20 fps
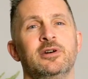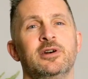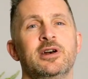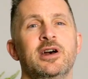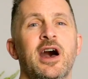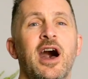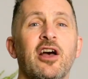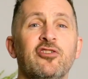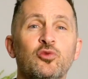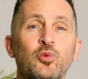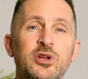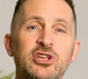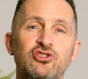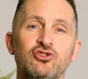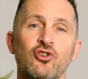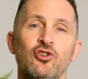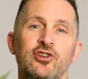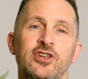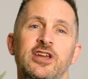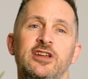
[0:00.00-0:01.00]
As we
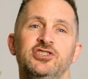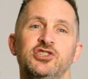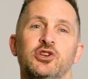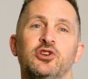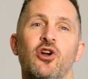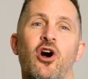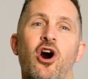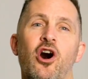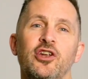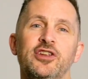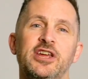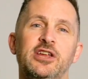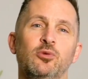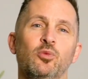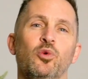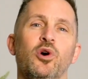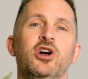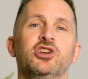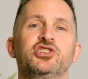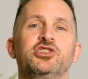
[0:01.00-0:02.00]
draw near to God in
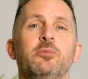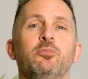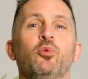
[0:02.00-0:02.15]
worship,